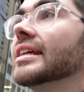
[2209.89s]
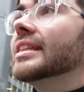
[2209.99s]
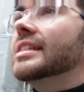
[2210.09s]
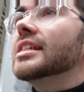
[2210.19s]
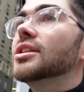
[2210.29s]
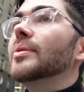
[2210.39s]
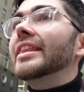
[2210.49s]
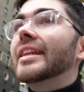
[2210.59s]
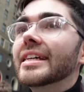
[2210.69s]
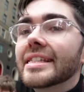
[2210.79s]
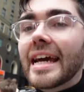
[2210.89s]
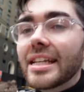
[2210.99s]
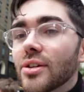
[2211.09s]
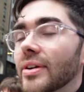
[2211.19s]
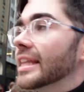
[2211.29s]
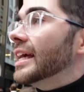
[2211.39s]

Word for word: This is the way that it is. Kate's already